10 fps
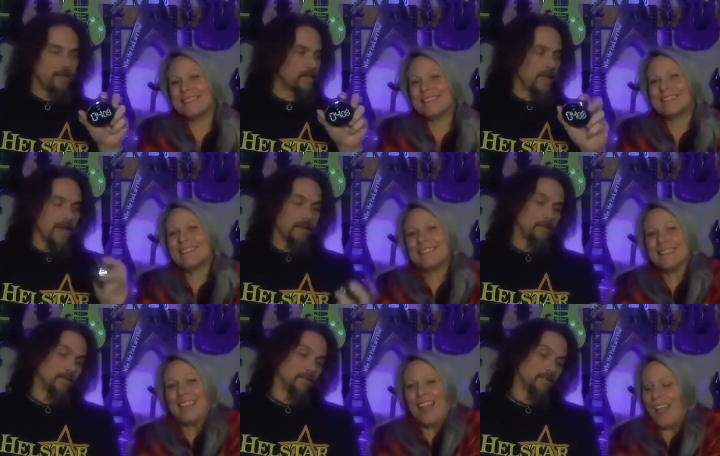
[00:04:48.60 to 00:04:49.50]
Speaker 1: to add?
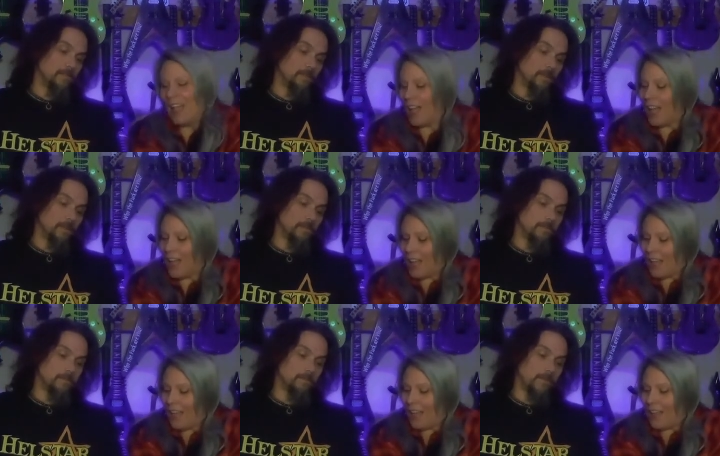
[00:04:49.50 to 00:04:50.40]
Because we're
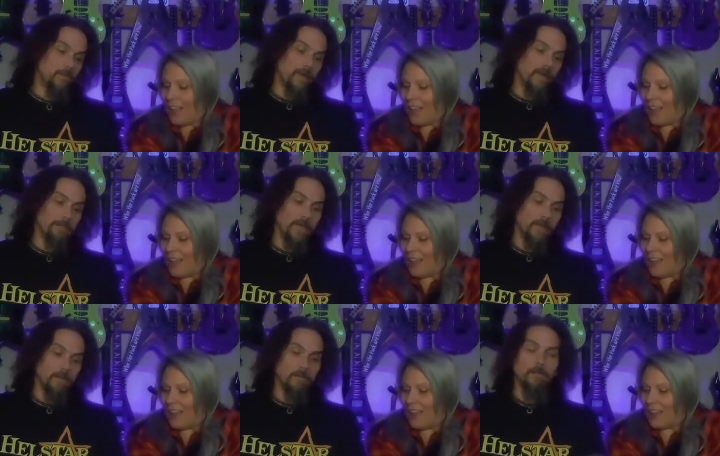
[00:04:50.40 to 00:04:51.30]
oh, we got a minute
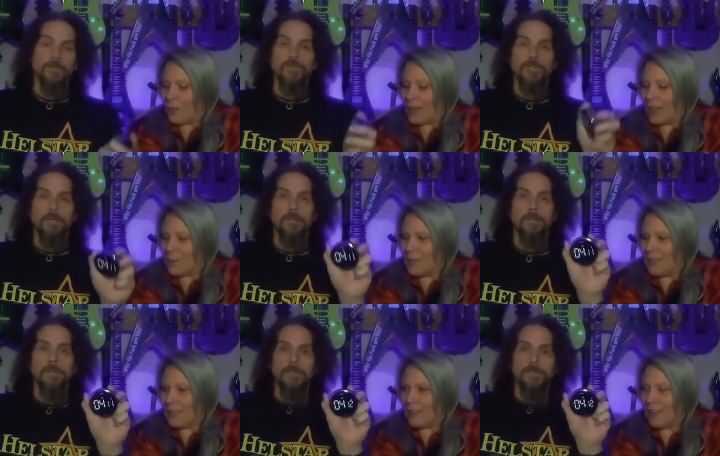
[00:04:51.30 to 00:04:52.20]
or we so. We got a
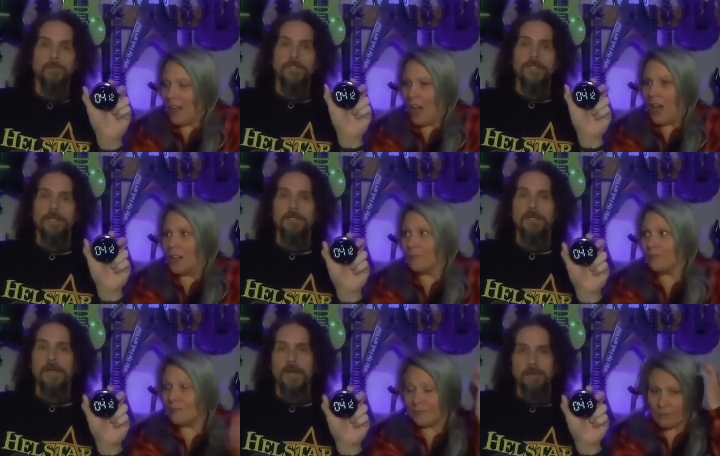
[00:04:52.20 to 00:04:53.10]
minute. So we um, did it um,
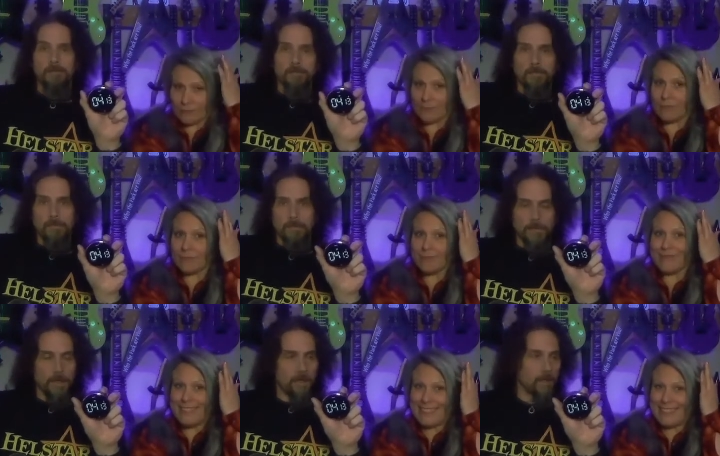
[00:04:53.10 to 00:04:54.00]
again
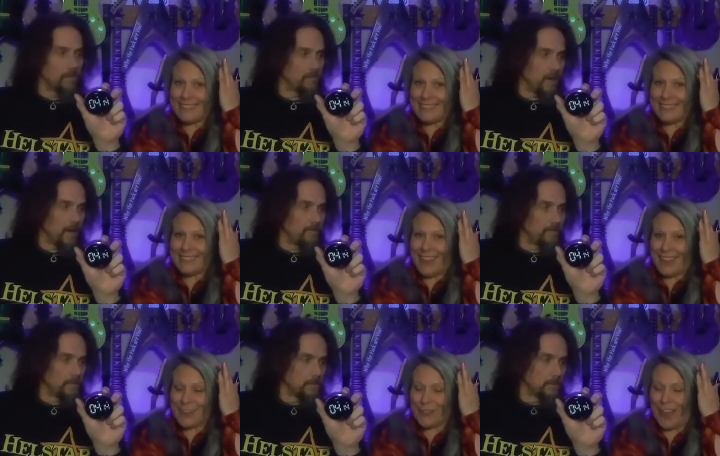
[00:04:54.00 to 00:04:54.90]
in under five.
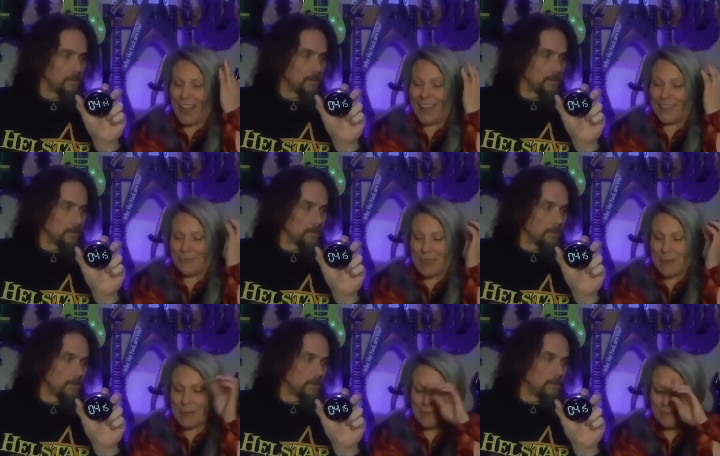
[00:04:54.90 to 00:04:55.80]
Speaker 2: Under five.
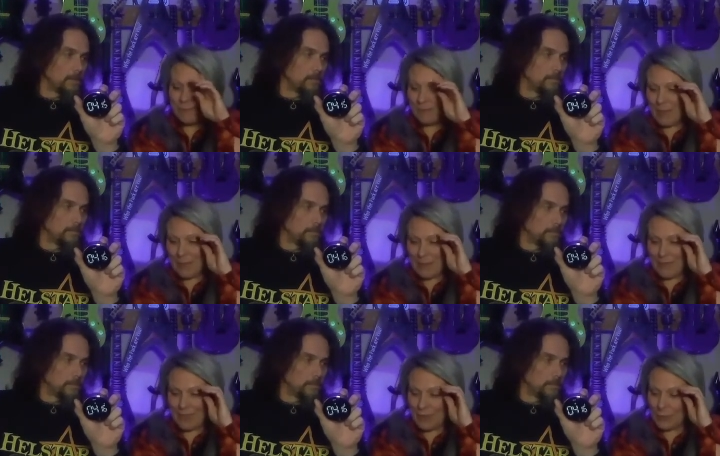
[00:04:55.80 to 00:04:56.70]
Maybe maybe if
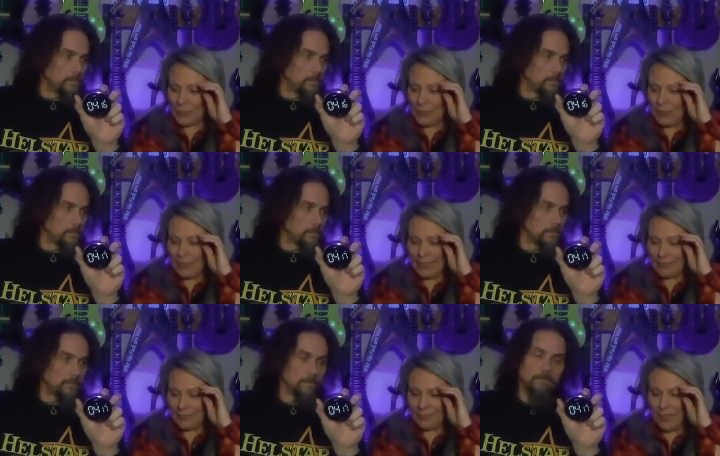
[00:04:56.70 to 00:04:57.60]
anyone's
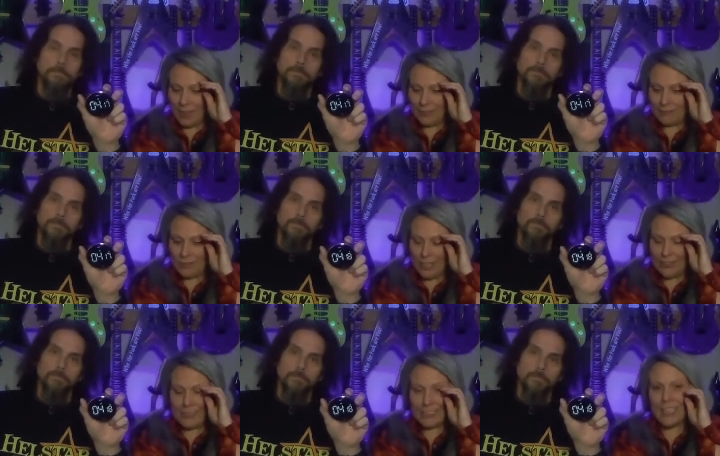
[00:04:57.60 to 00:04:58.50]
feeling uh,
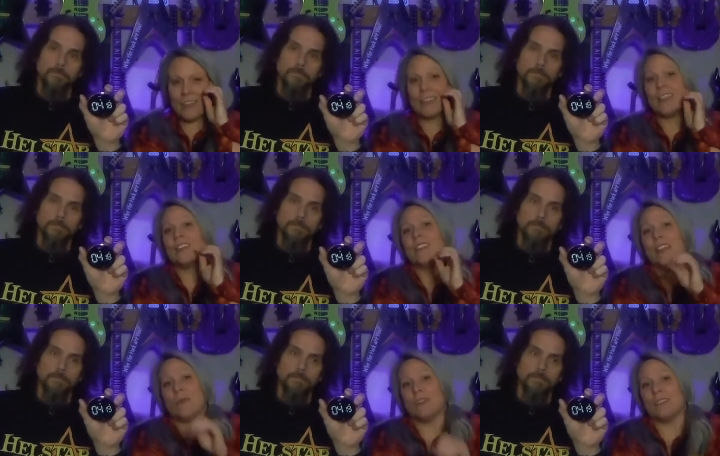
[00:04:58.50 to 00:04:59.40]
generous out there, they
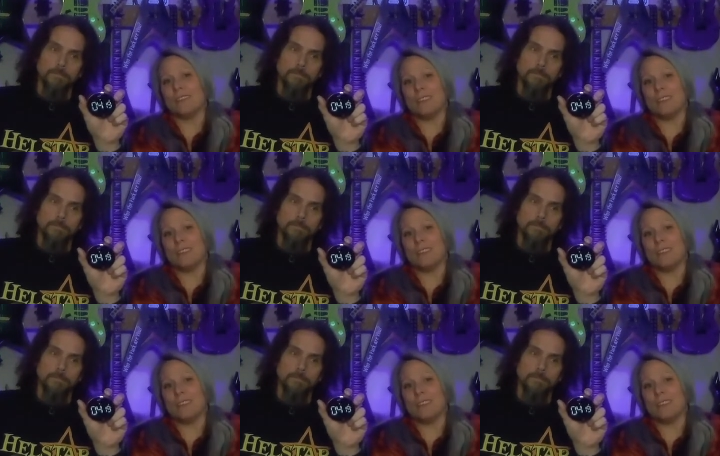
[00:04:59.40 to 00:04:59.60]
want to